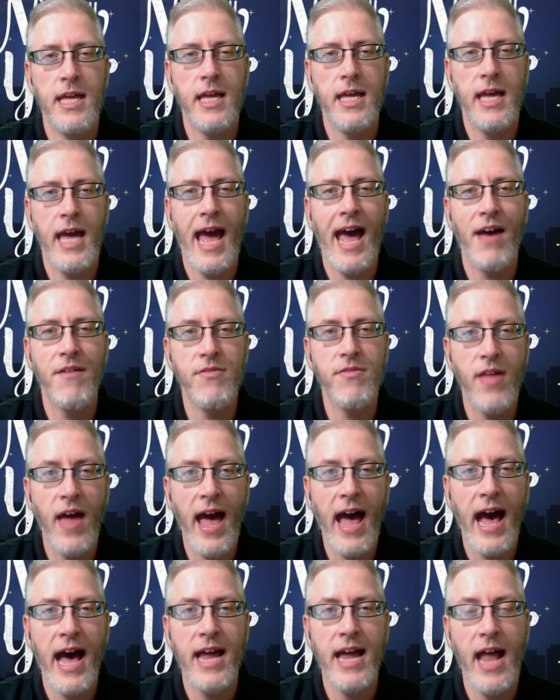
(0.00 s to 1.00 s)
have
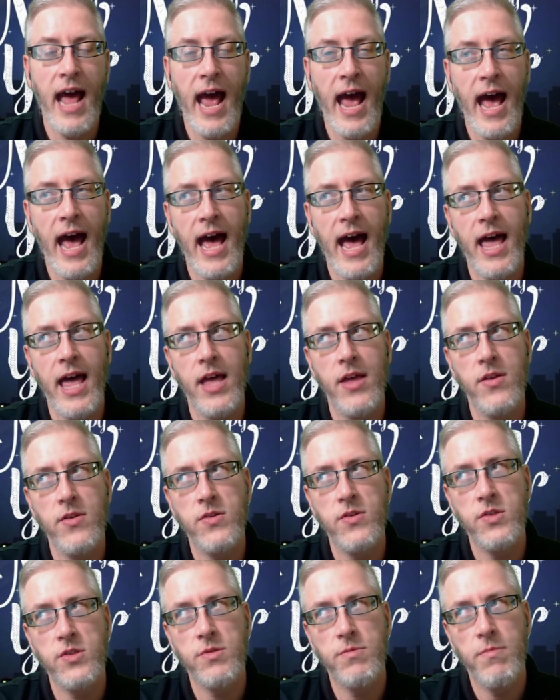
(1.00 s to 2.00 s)
that
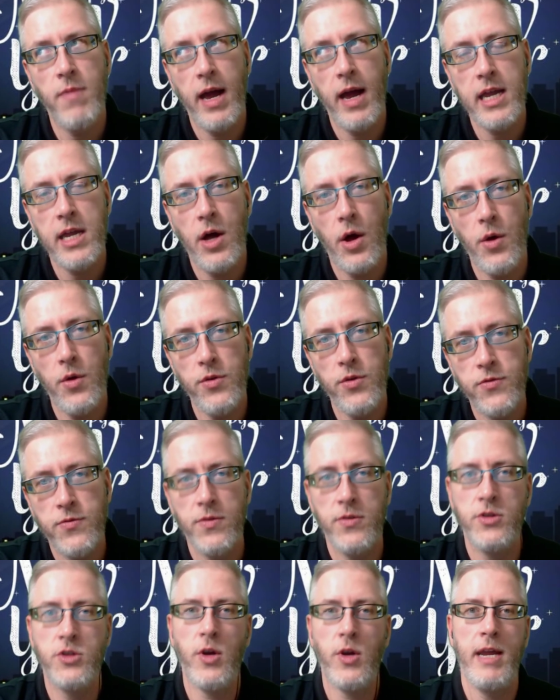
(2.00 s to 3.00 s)
as my goals for
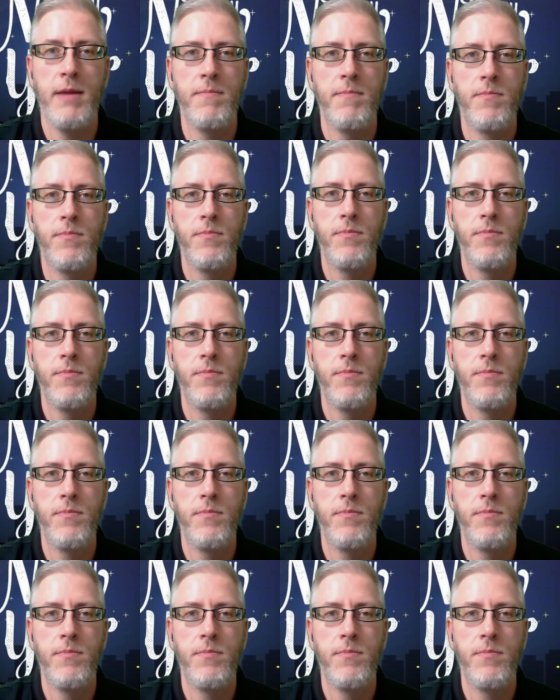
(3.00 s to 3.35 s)
the stream,